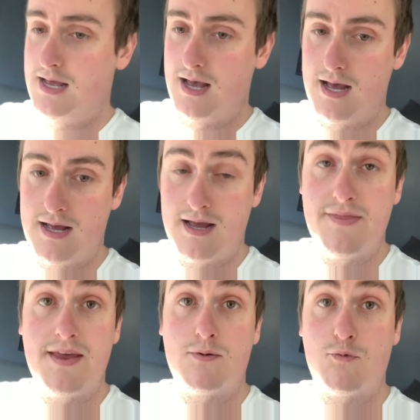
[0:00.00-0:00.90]

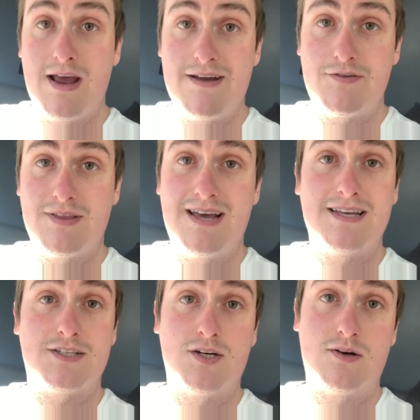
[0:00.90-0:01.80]
And then right after that
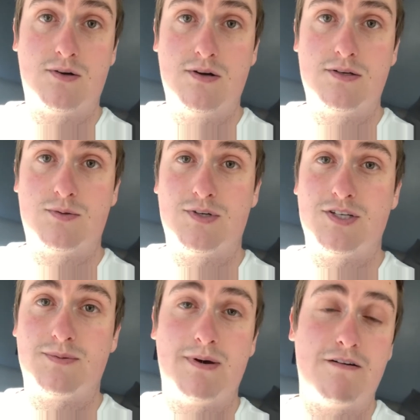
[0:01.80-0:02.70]
is dark roast, which
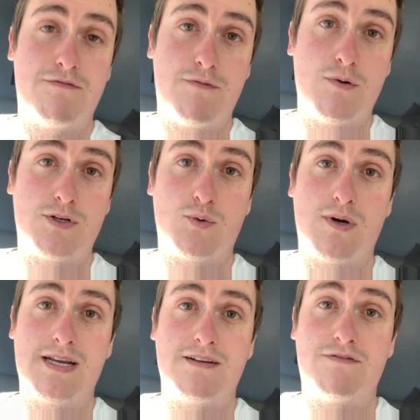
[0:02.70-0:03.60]
is about
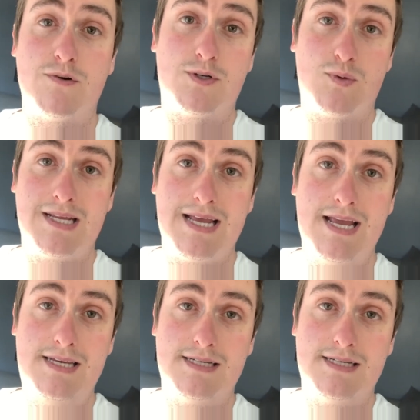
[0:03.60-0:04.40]
420 to 428.